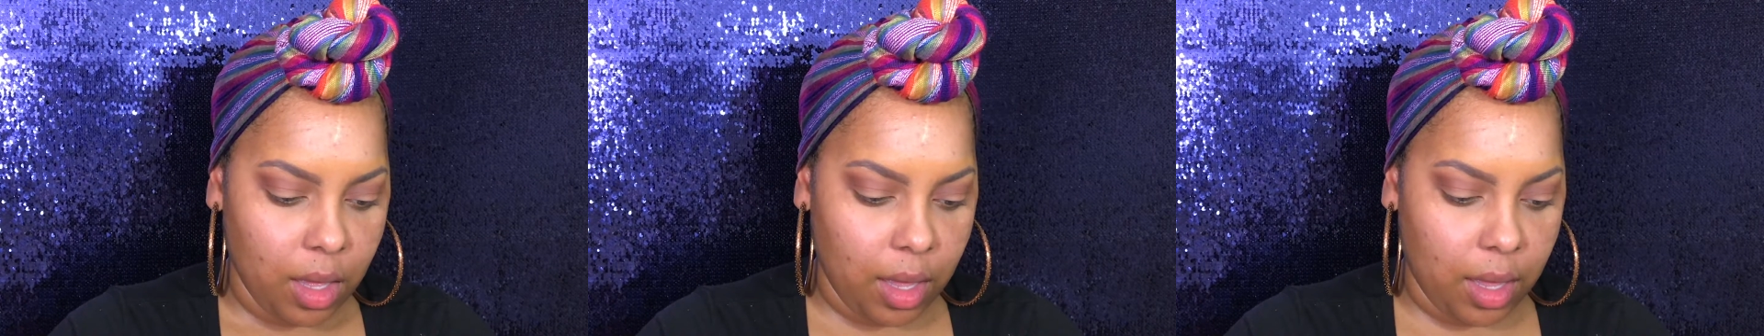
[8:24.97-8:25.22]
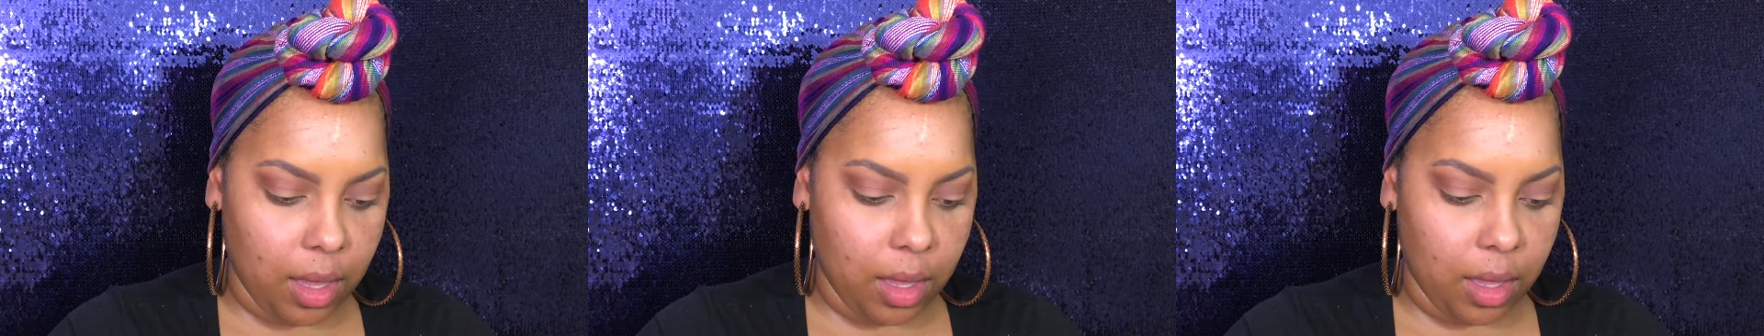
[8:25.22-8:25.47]

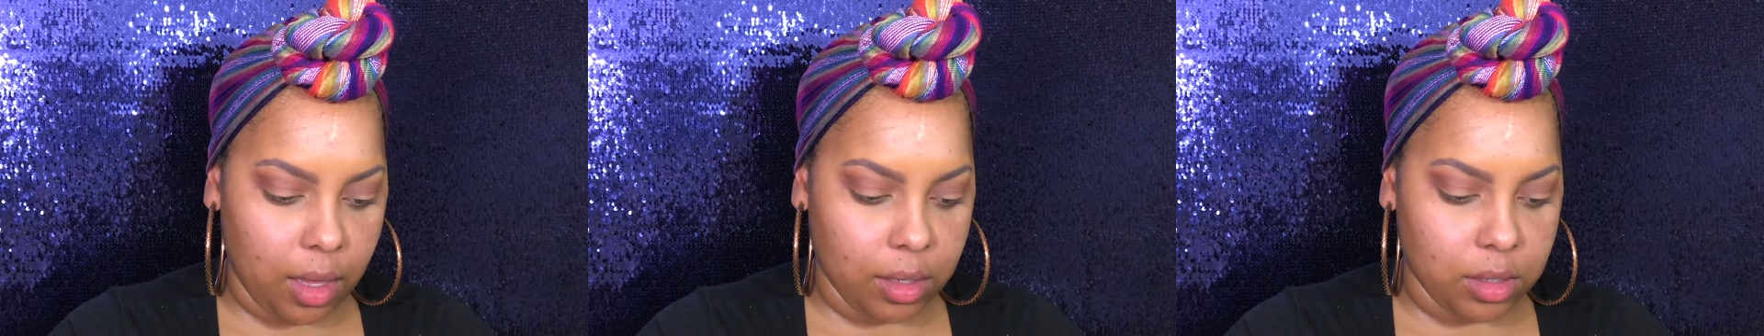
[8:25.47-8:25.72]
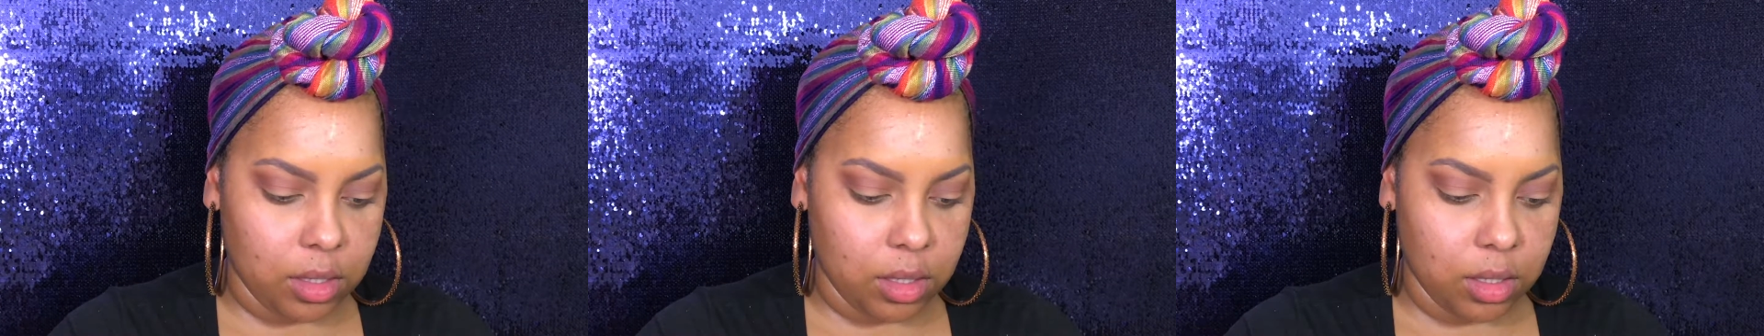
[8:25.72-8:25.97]

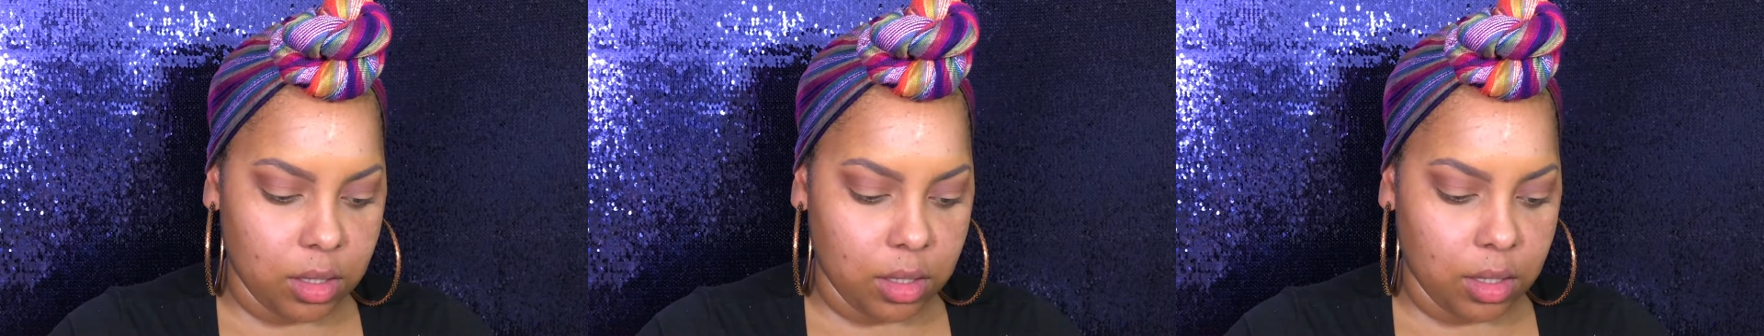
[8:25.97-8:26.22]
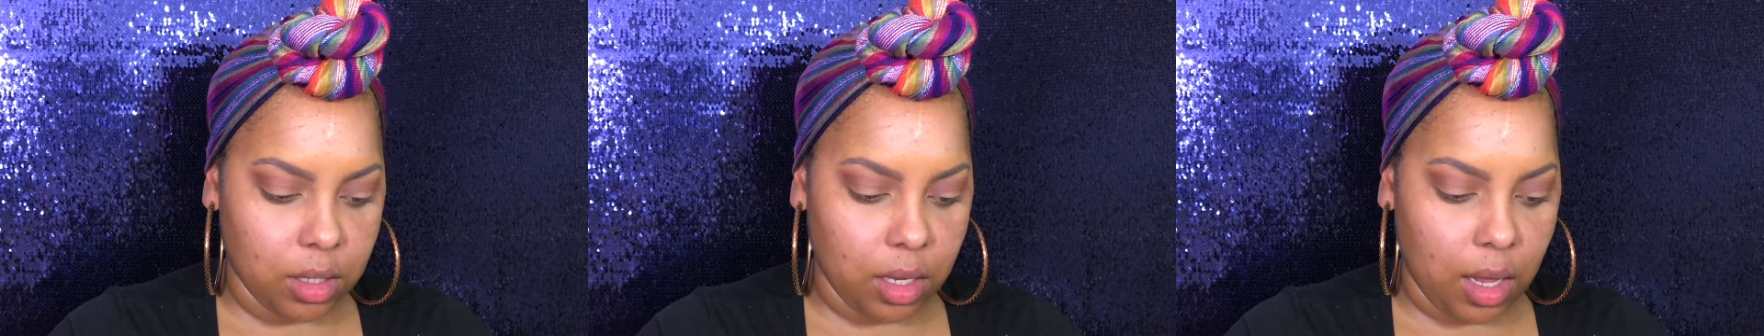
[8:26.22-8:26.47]
And
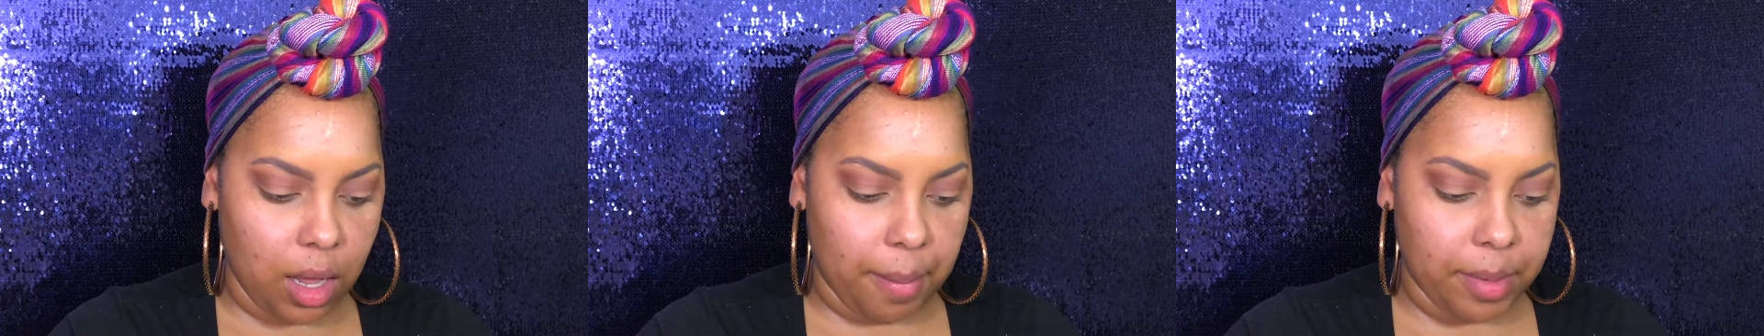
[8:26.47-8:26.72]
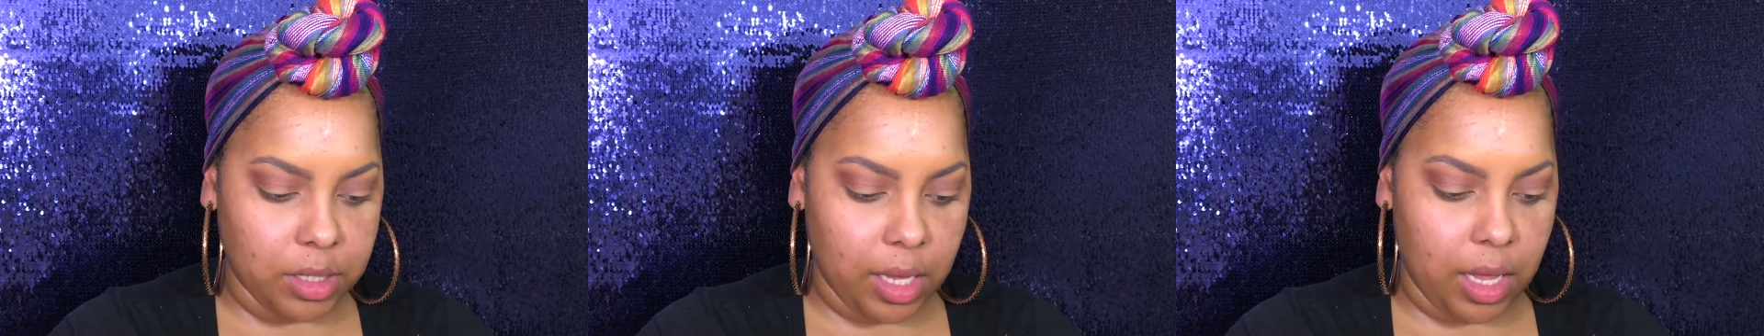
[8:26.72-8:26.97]
I'm
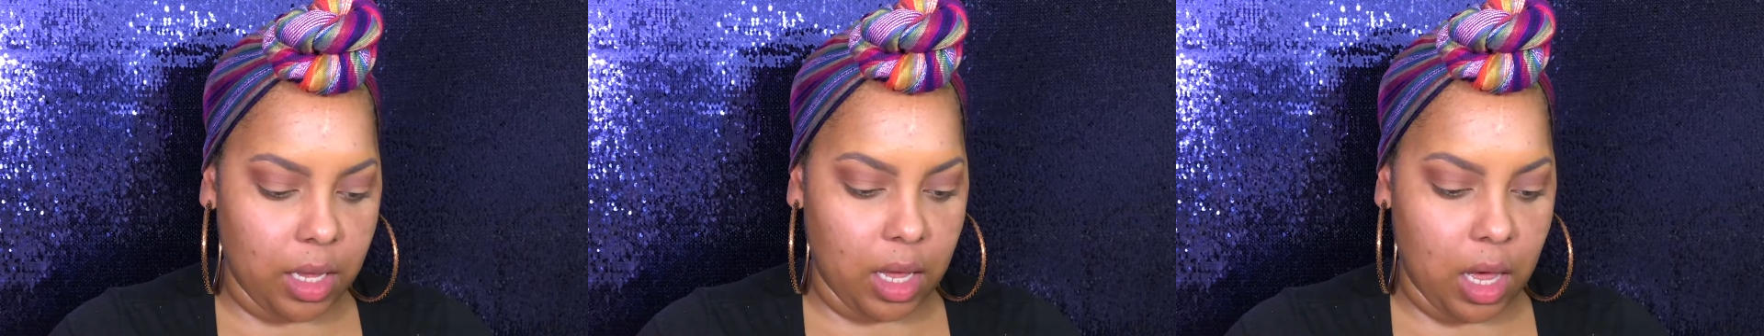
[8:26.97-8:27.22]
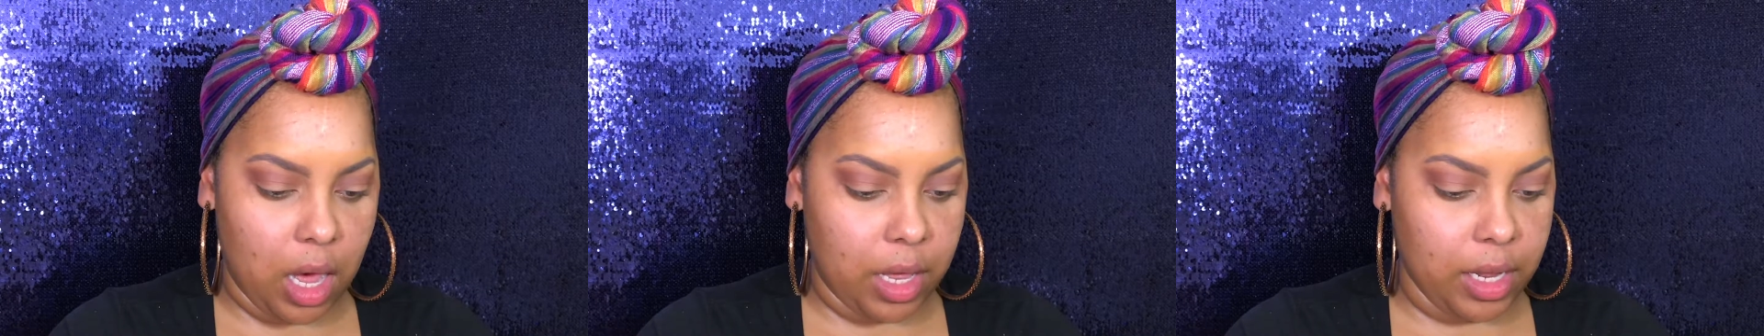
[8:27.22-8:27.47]
going to take
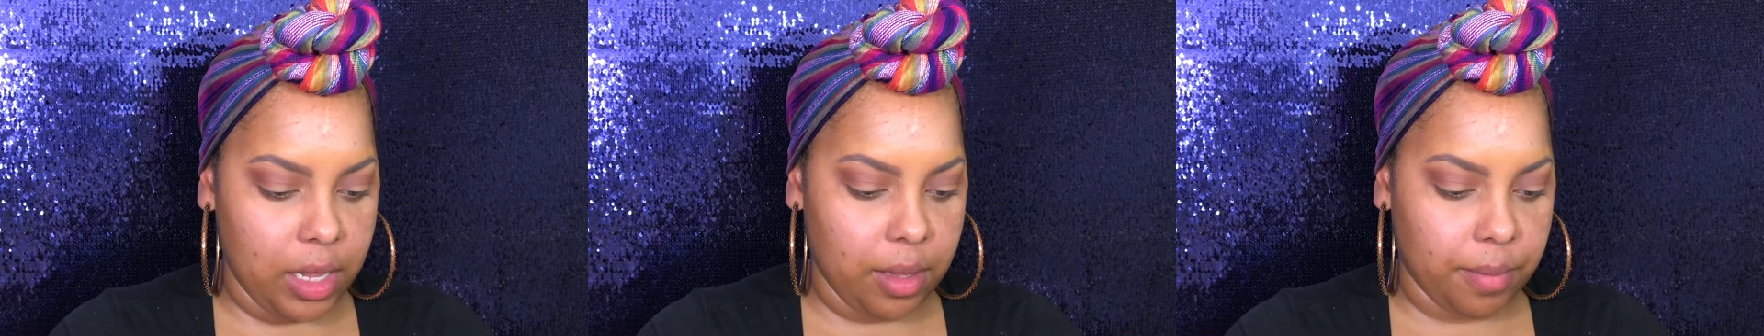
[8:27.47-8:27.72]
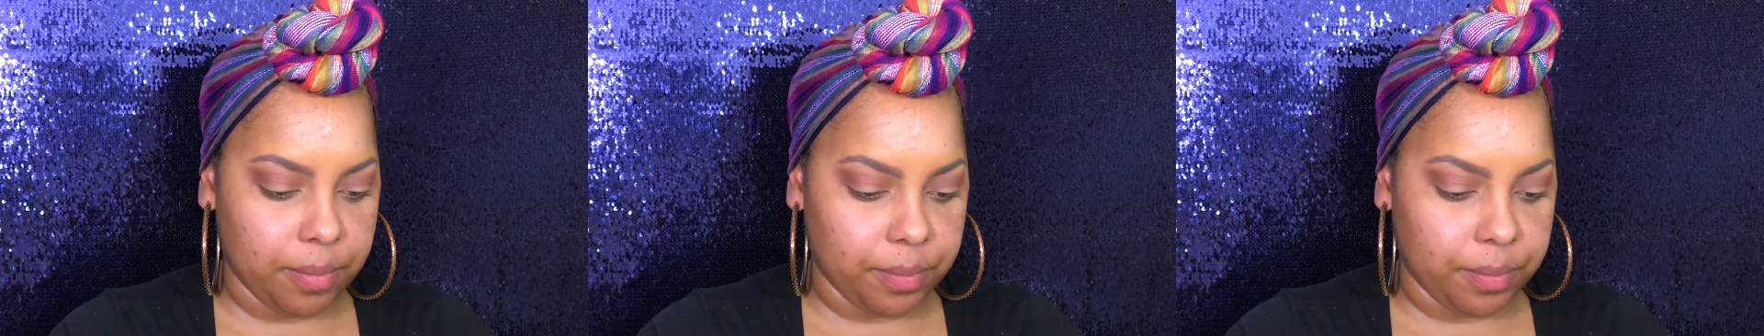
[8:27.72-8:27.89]
Connie.